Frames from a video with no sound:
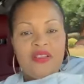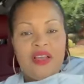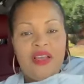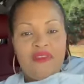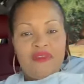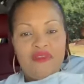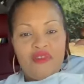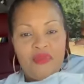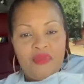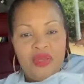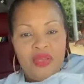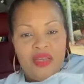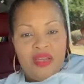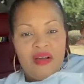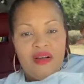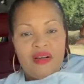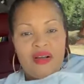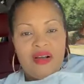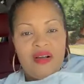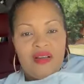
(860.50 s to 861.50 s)
Chef Ruby,
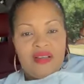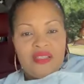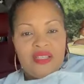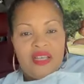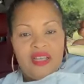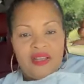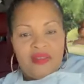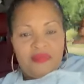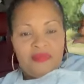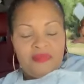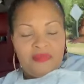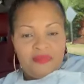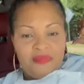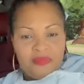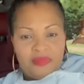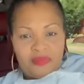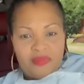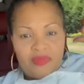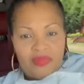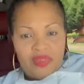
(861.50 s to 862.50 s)
your cousin
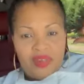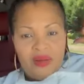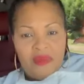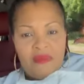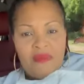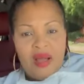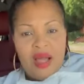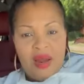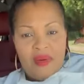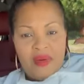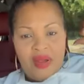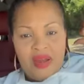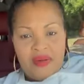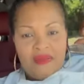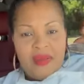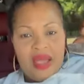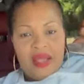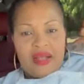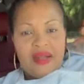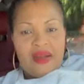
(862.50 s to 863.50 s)
married
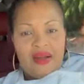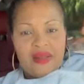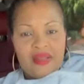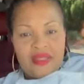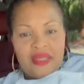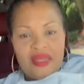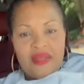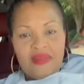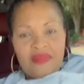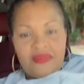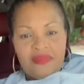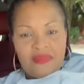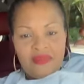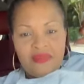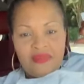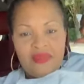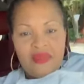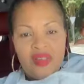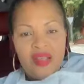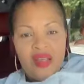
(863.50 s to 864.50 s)
my cousin
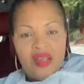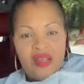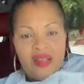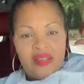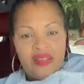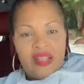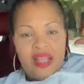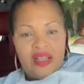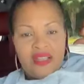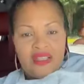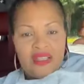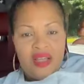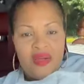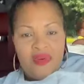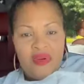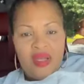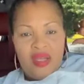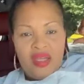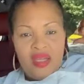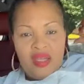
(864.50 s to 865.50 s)

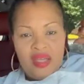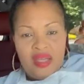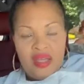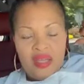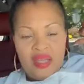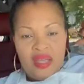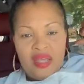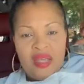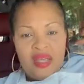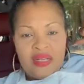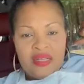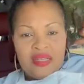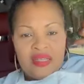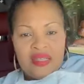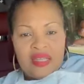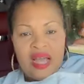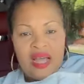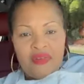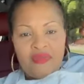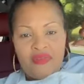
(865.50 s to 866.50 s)
Desiree in
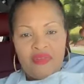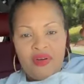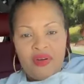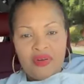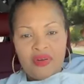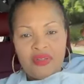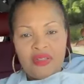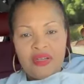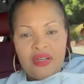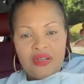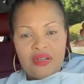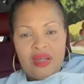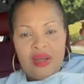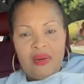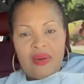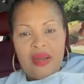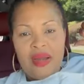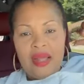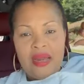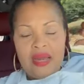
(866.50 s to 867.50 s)
Sanford, North
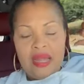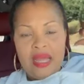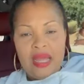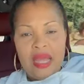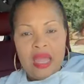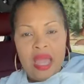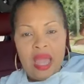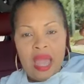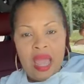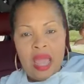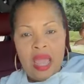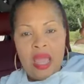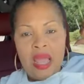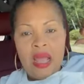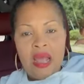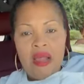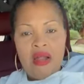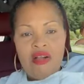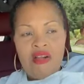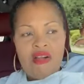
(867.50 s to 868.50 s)
Carolina. Hey,
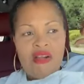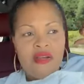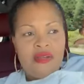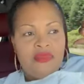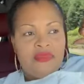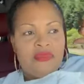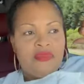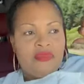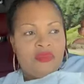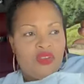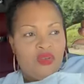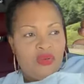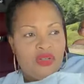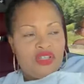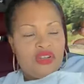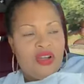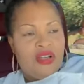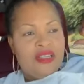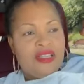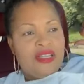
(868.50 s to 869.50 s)

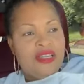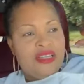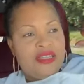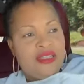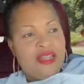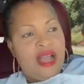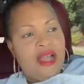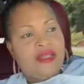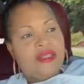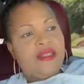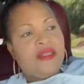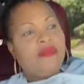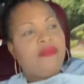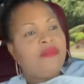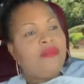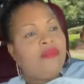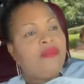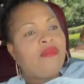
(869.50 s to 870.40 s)
which cousin is that?